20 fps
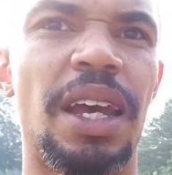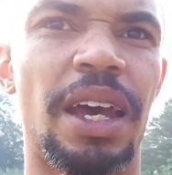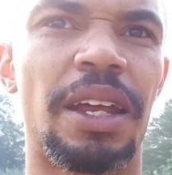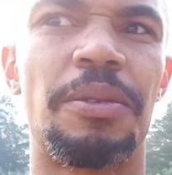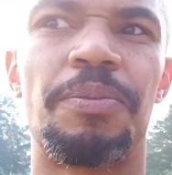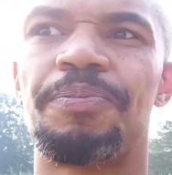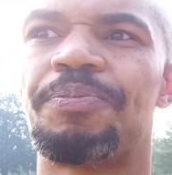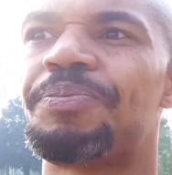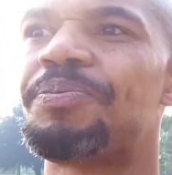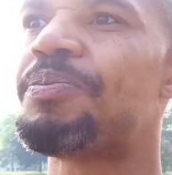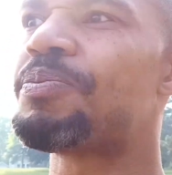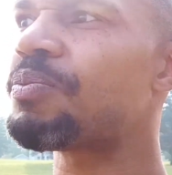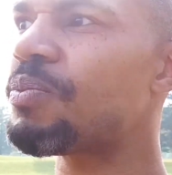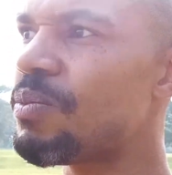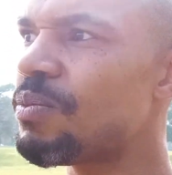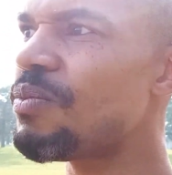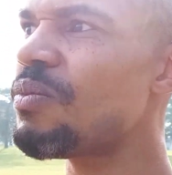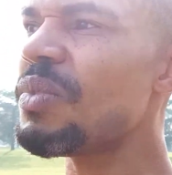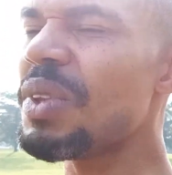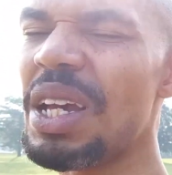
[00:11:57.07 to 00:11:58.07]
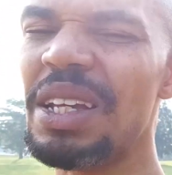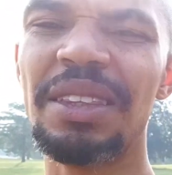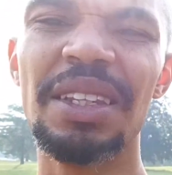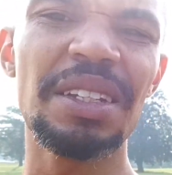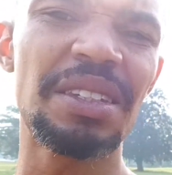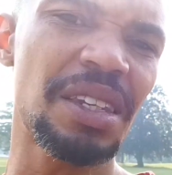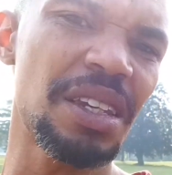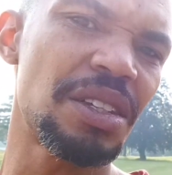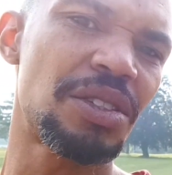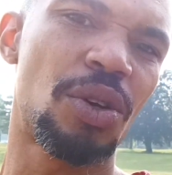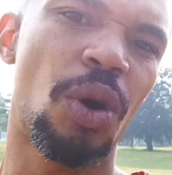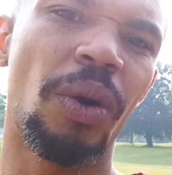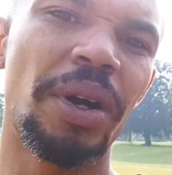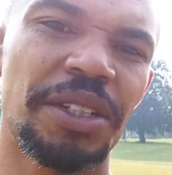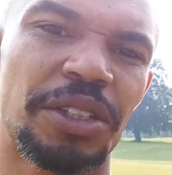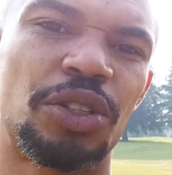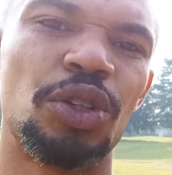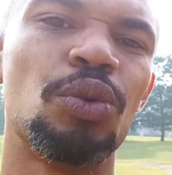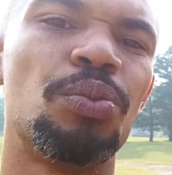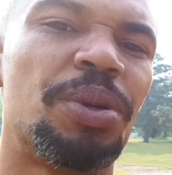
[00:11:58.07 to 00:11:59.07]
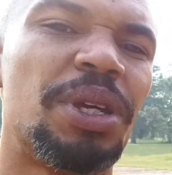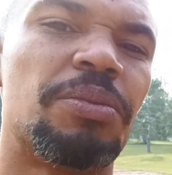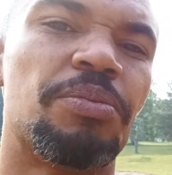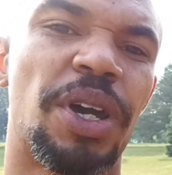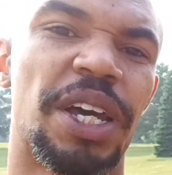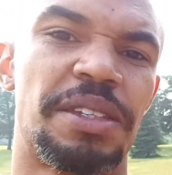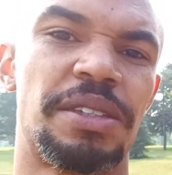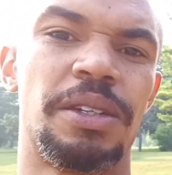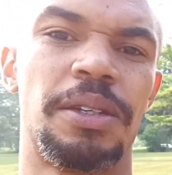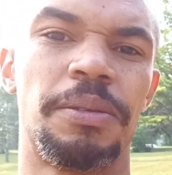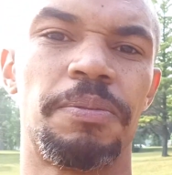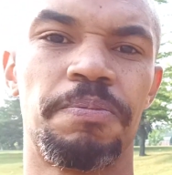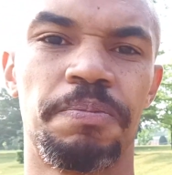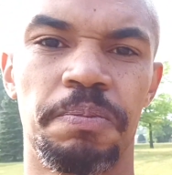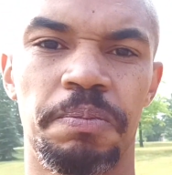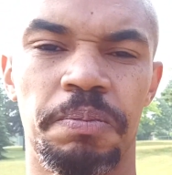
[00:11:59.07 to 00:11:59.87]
that this is going to be messy.